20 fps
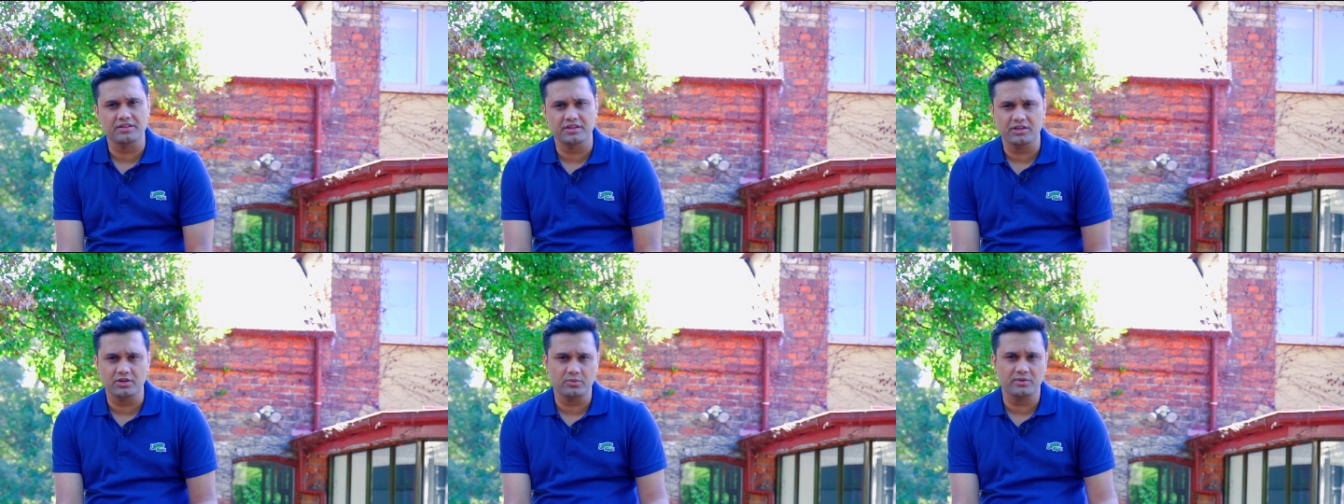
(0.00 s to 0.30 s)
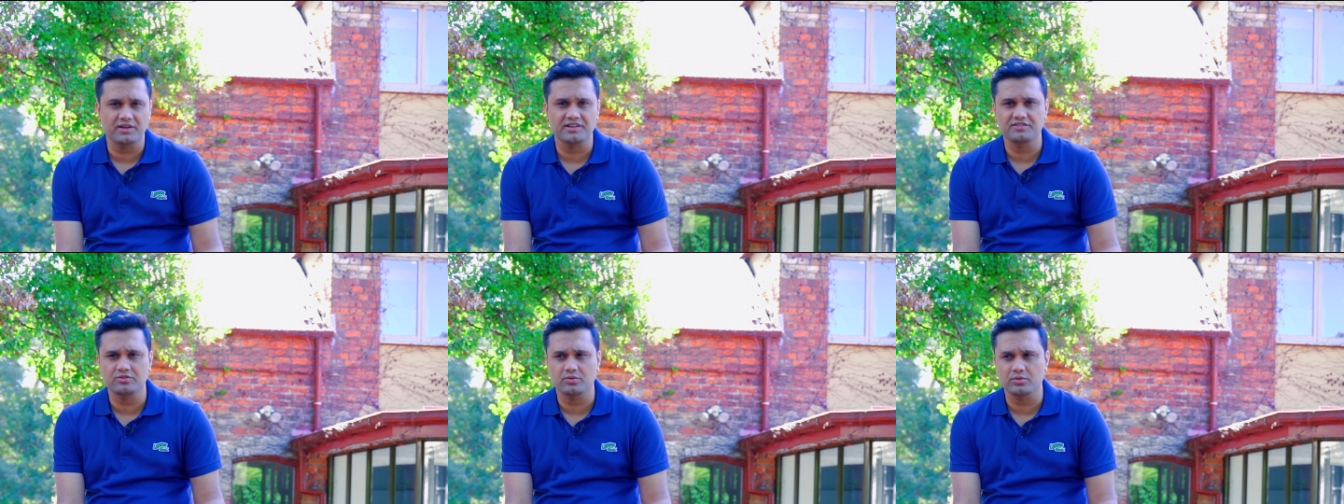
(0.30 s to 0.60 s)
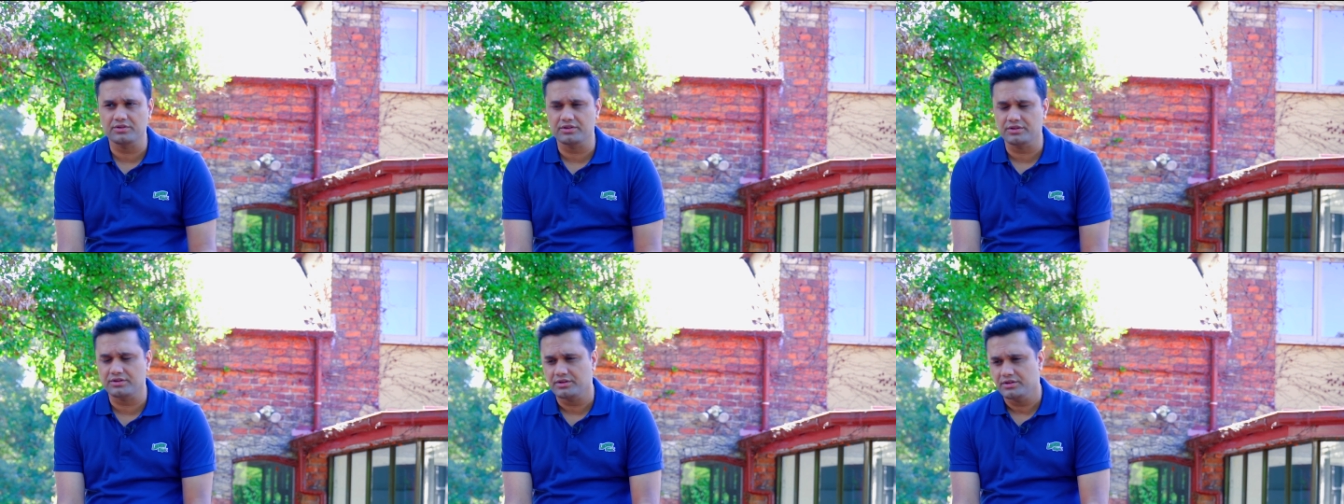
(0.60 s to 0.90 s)
the US
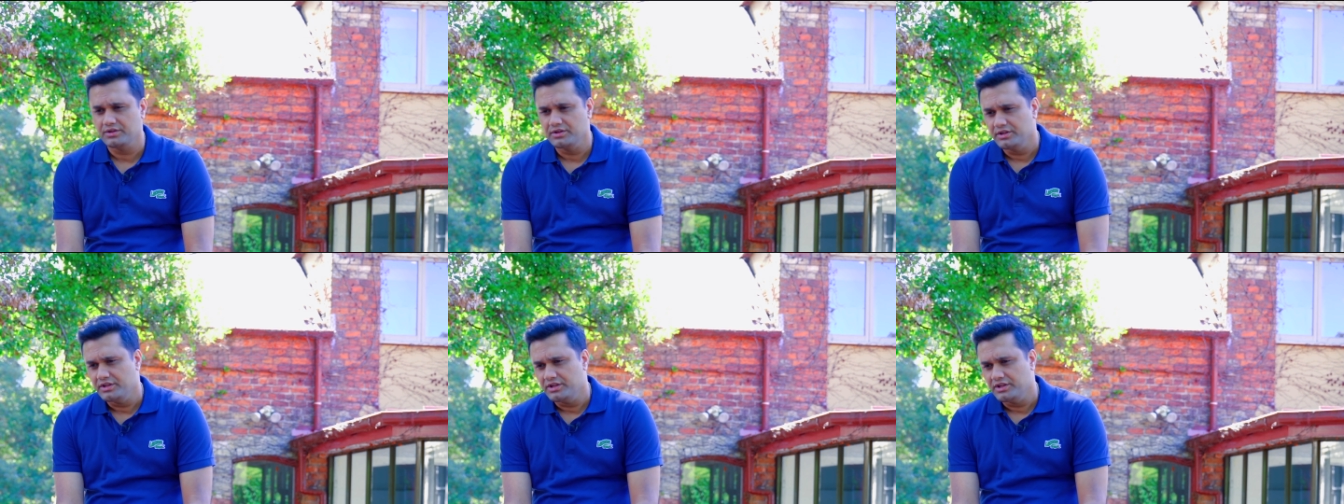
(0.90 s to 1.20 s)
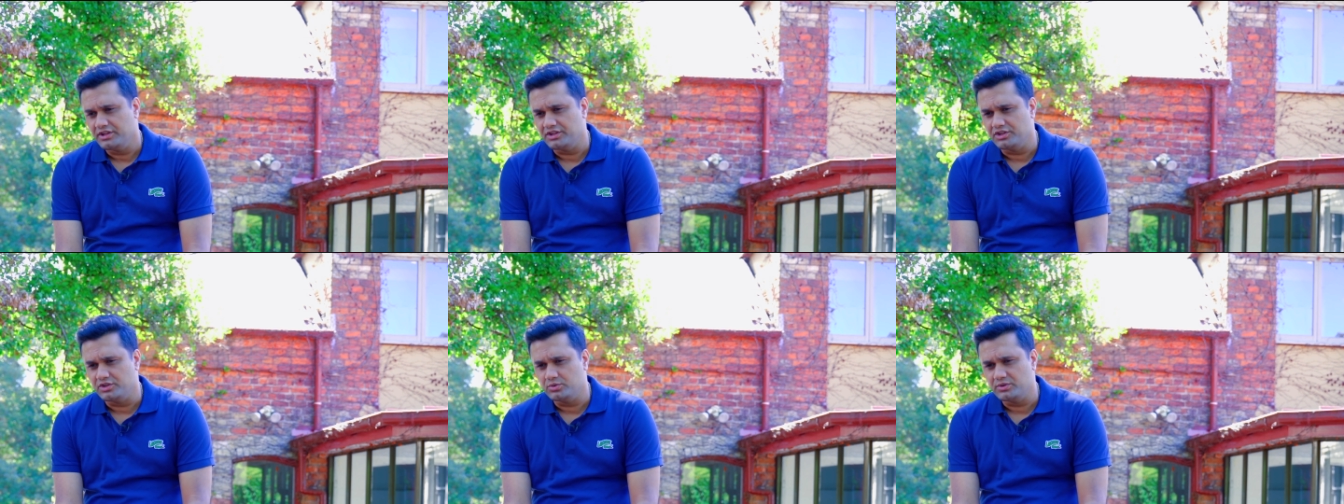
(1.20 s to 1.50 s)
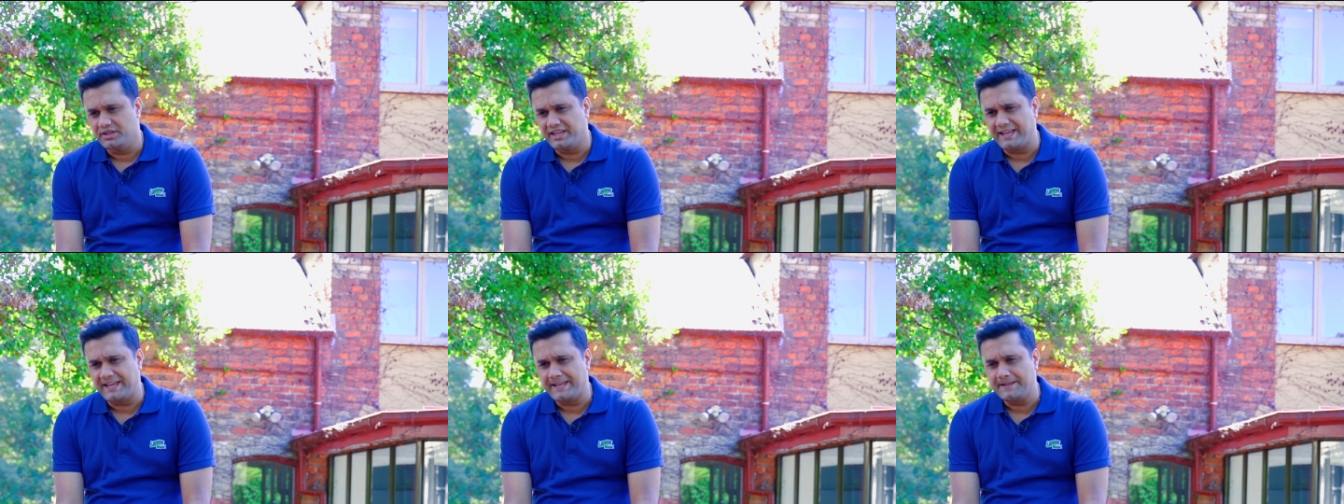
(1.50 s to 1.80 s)
or the
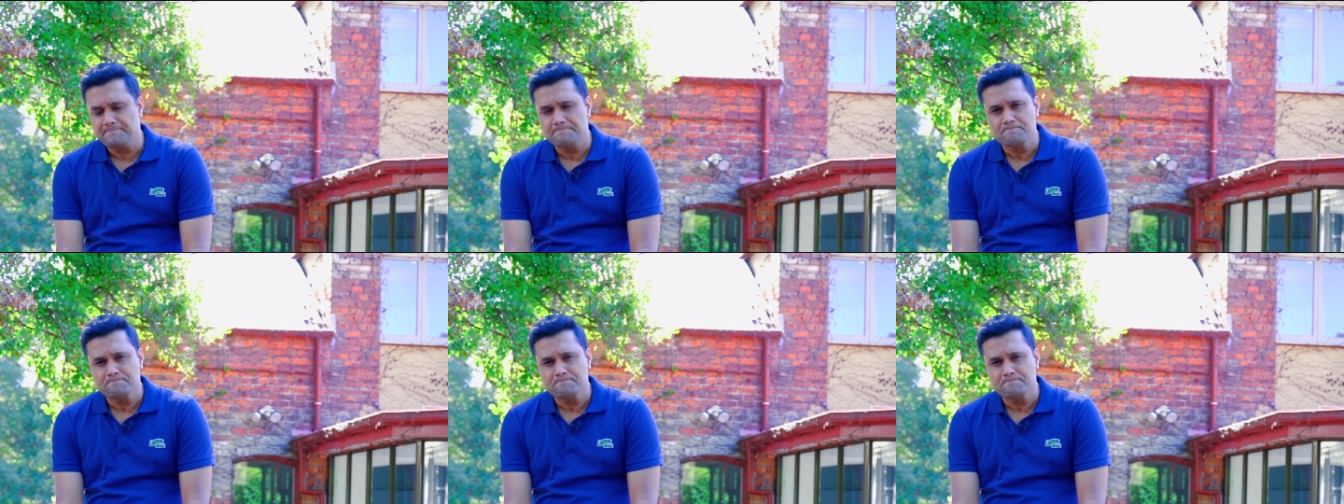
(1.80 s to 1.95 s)
UK.